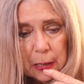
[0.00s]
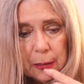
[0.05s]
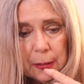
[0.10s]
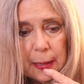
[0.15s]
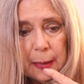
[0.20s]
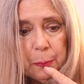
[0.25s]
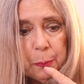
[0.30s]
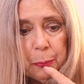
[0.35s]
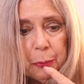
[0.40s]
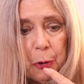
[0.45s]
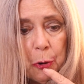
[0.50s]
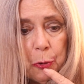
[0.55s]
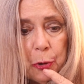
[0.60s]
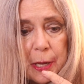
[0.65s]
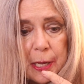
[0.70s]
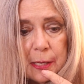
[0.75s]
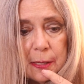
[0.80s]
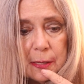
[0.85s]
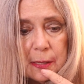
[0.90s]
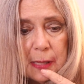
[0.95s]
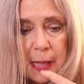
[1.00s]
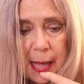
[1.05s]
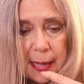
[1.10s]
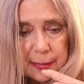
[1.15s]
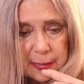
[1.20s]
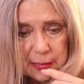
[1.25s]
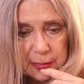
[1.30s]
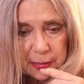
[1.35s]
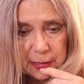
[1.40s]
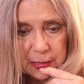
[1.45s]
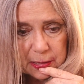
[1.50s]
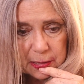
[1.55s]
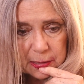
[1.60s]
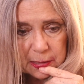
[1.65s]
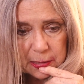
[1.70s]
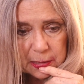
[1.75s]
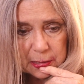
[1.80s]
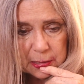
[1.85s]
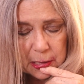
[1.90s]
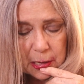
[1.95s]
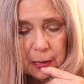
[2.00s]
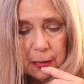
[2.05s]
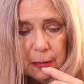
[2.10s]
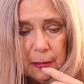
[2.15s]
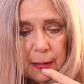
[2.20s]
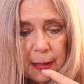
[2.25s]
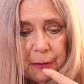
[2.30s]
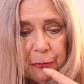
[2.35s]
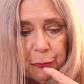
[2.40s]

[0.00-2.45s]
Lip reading: They broke his glasses. They